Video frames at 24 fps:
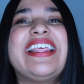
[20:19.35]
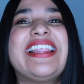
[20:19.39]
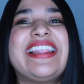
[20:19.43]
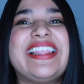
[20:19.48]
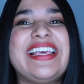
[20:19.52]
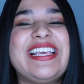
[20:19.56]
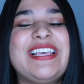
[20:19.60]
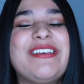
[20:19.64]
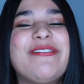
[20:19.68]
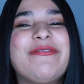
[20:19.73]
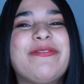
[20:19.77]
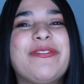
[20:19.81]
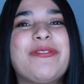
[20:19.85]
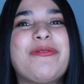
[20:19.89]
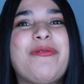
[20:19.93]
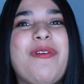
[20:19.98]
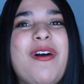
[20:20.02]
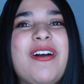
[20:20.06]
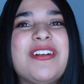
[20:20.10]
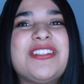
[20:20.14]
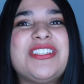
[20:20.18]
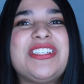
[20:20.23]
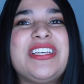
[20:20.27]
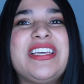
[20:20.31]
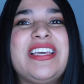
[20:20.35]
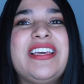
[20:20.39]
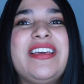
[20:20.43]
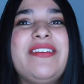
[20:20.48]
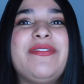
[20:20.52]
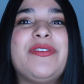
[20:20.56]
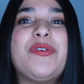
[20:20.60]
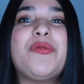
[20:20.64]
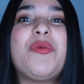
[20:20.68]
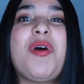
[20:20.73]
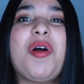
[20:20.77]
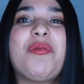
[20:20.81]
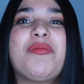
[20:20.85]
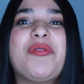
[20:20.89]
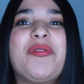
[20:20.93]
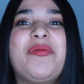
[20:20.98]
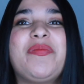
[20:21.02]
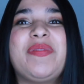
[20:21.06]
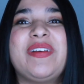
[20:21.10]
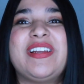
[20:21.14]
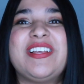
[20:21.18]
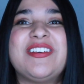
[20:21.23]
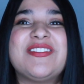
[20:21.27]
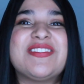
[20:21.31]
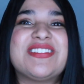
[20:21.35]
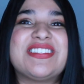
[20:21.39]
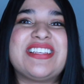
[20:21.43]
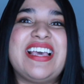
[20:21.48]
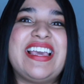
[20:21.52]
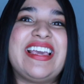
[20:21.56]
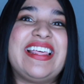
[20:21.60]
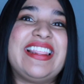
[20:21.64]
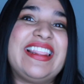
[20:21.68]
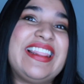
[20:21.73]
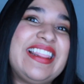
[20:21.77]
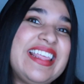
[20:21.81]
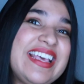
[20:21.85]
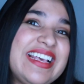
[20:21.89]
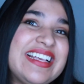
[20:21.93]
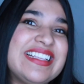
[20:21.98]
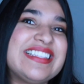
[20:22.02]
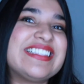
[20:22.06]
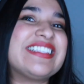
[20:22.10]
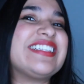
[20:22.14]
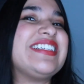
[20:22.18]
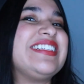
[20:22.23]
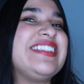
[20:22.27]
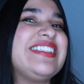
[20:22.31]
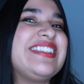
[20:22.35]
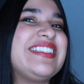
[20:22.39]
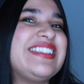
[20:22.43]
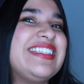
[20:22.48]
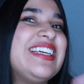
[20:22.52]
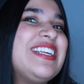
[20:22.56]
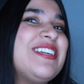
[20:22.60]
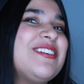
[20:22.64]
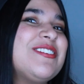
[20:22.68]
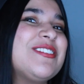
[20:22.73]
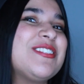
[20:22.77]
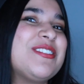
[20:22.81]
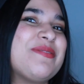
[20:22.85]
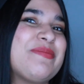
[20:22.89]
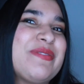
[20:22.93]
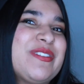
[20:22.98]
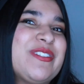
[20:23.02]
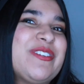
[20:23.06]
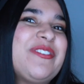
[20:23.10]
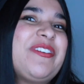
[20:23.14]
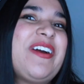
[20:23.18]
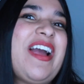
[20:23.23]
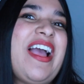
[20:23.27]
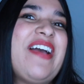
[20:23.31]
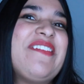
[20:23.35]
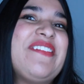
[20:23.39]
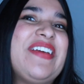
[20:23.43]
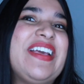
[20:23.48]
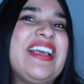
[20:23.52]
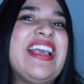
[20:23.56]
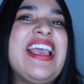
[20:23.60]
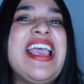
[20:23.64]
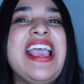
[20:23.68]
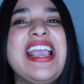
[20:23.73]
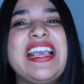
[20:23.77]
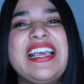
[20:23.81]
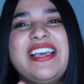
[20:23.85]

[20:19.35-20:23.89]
Thank you for watching. If you want more videos like this, consider subscribing,